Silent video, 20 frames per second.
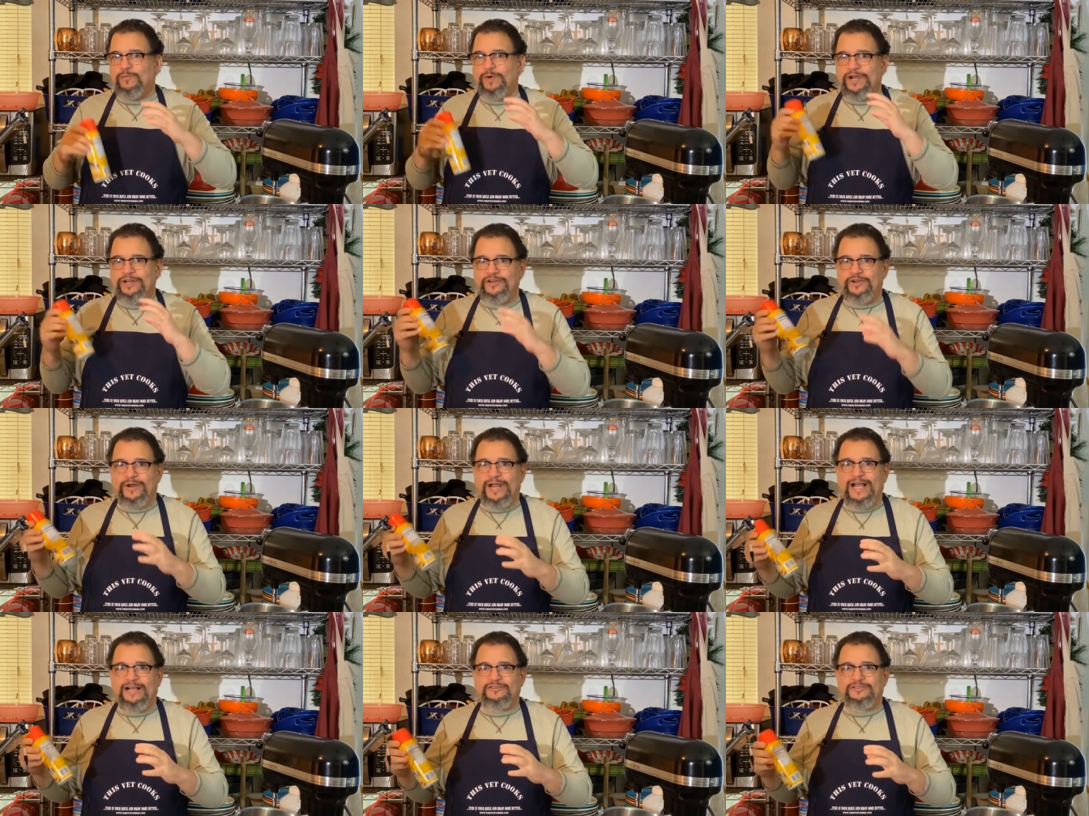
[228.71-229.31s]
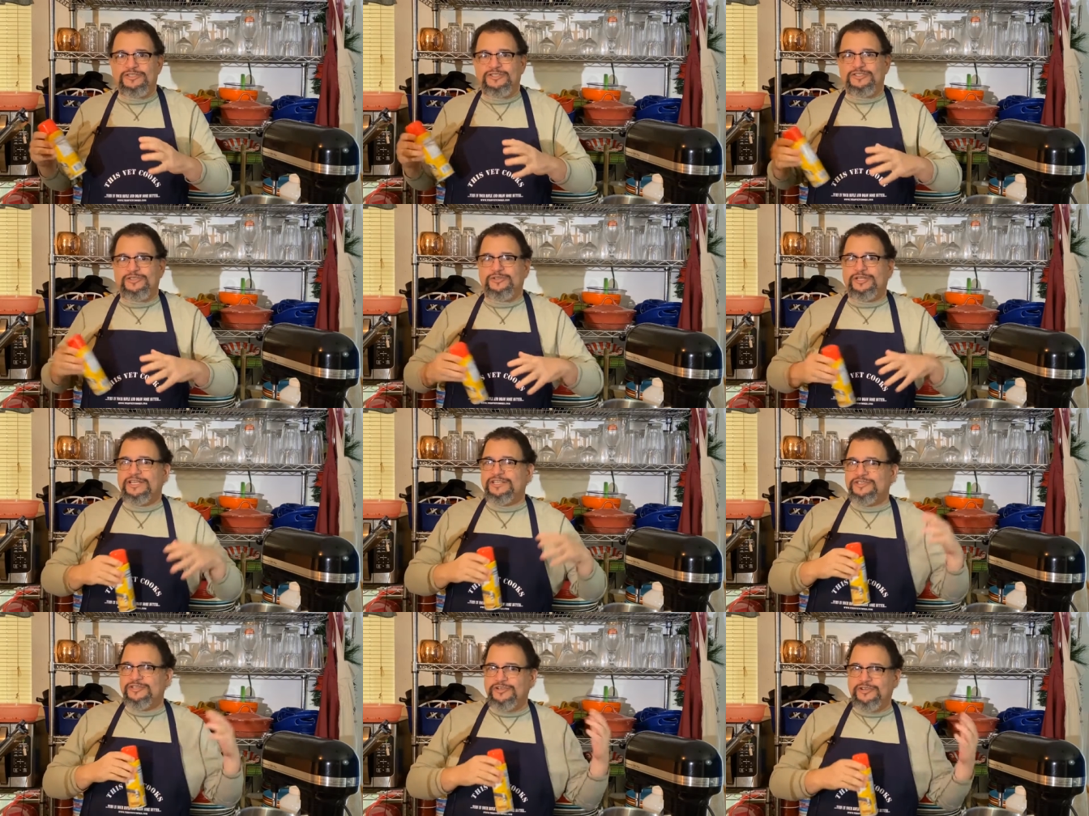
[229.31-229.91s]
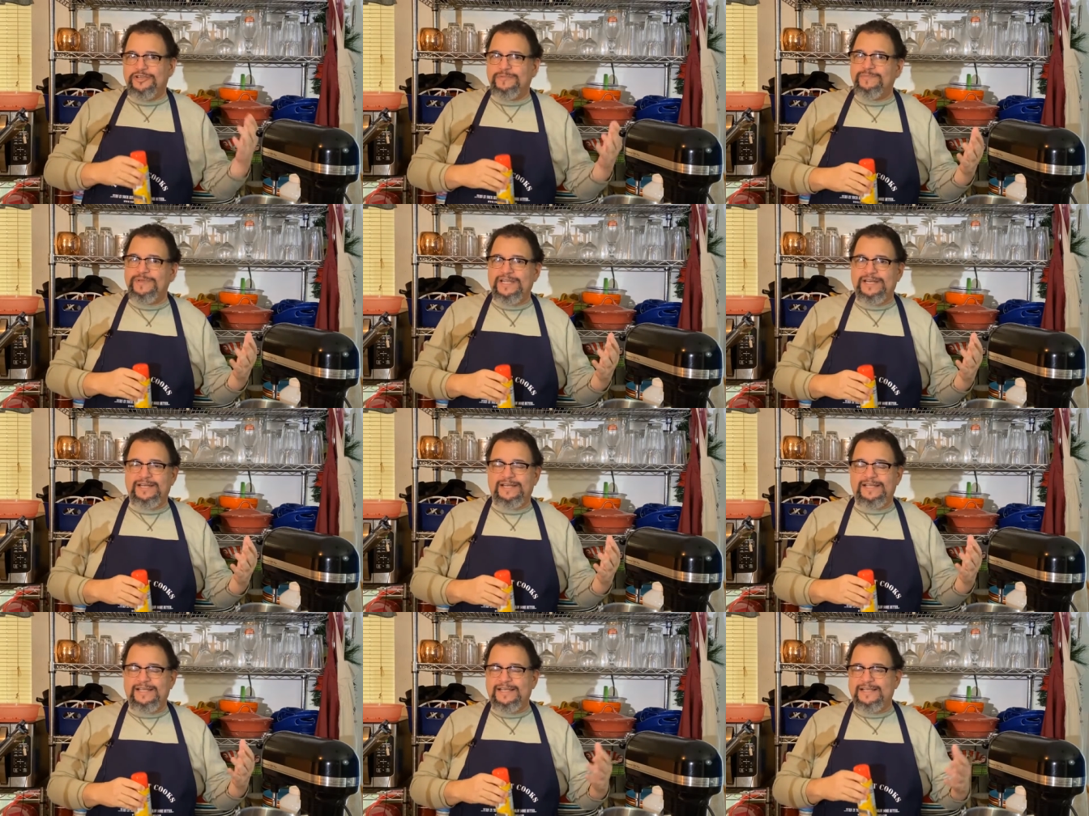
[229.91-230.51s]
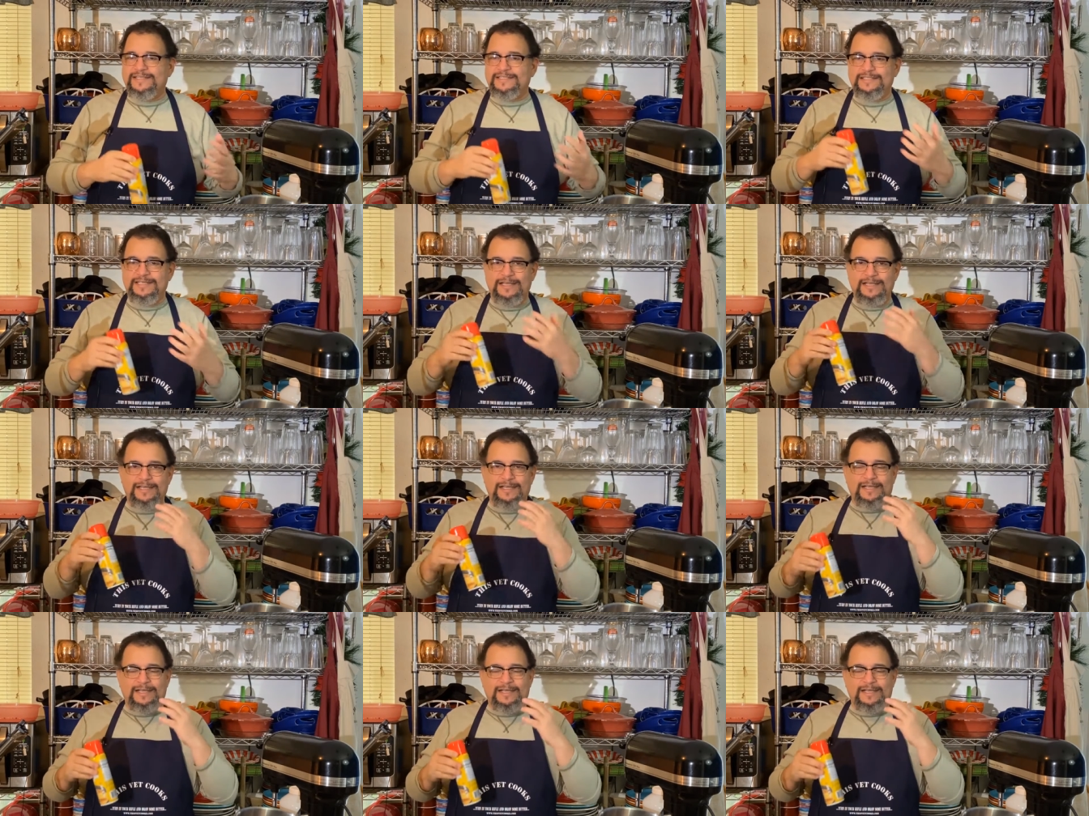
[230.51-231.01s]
where your altitude is, your humidity is.